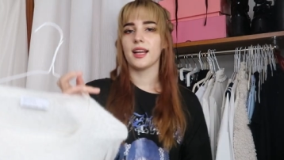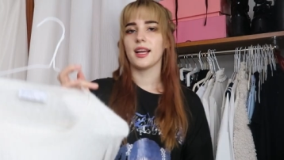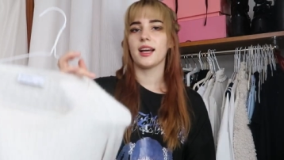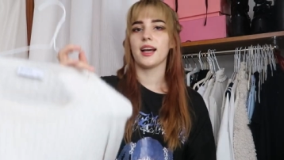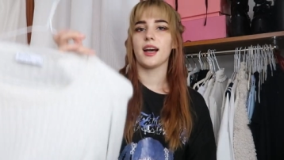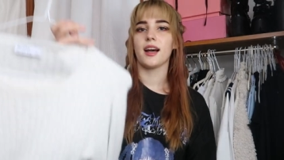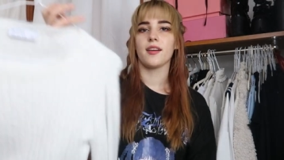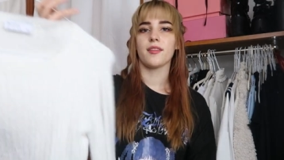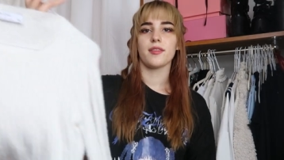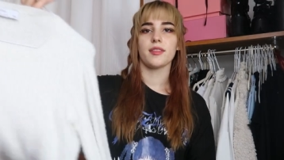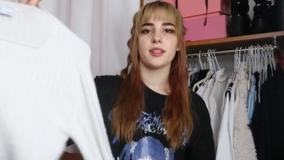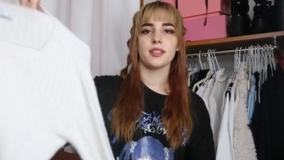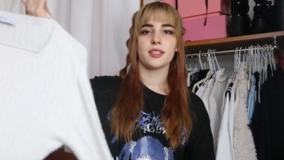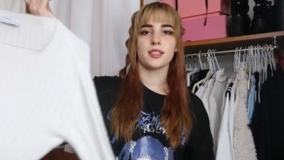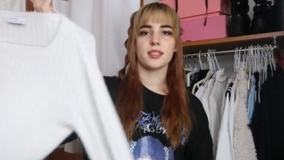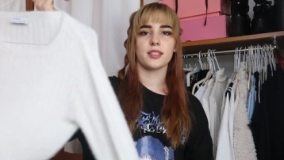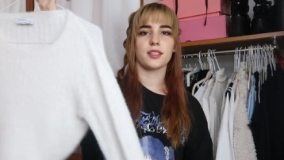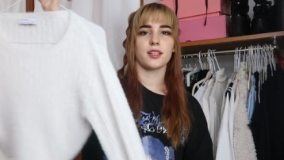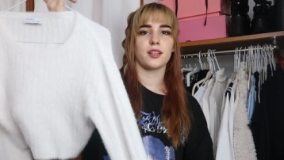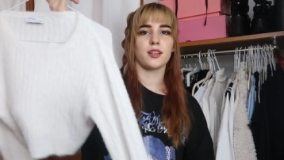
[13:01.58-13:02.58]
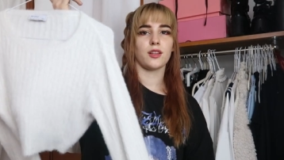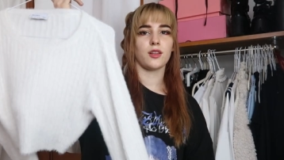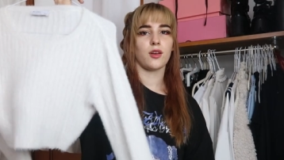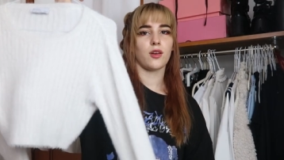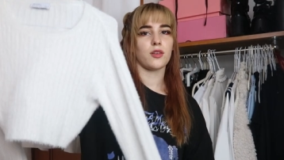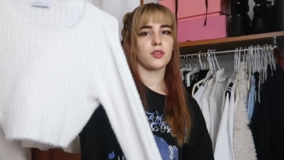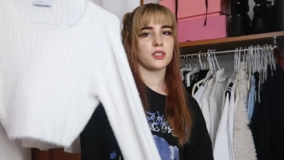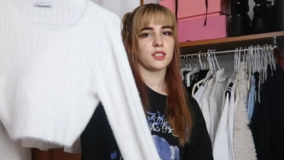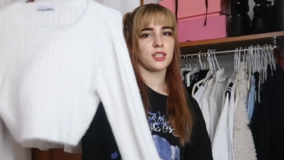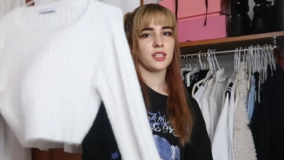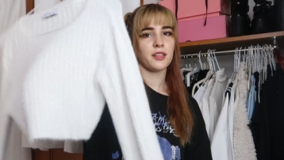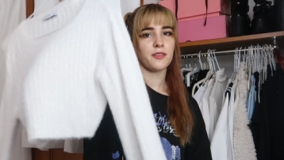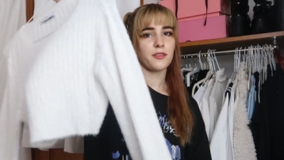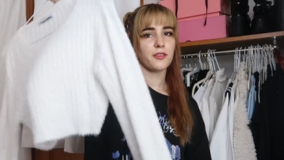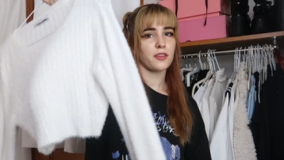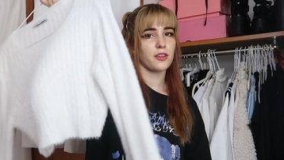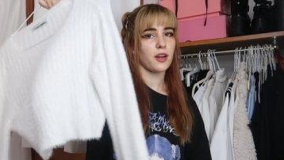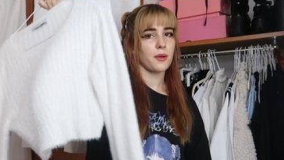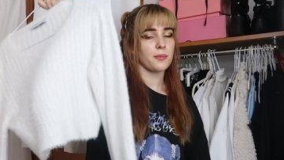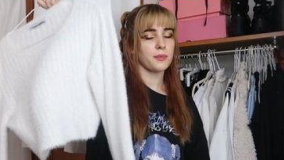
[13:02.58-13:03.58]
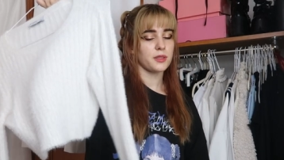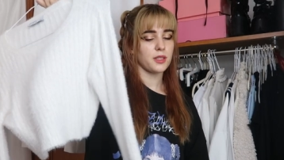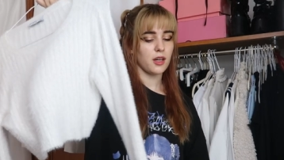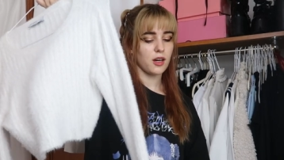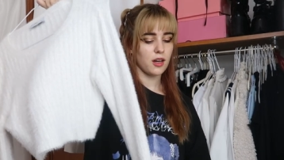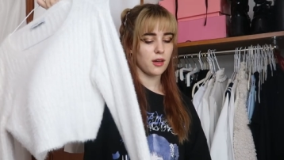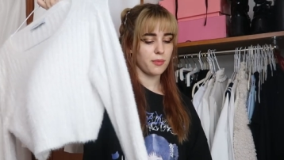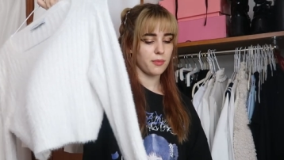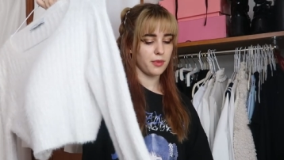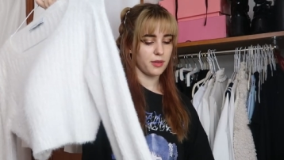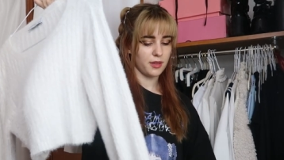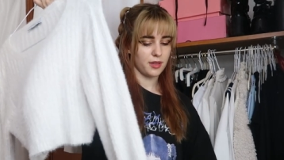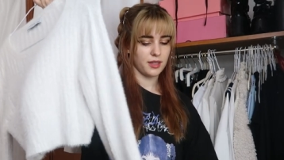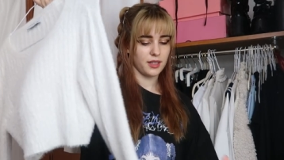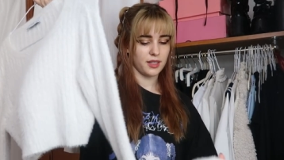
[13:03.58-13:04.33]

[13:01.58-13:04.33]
then I have this long sleeve crop top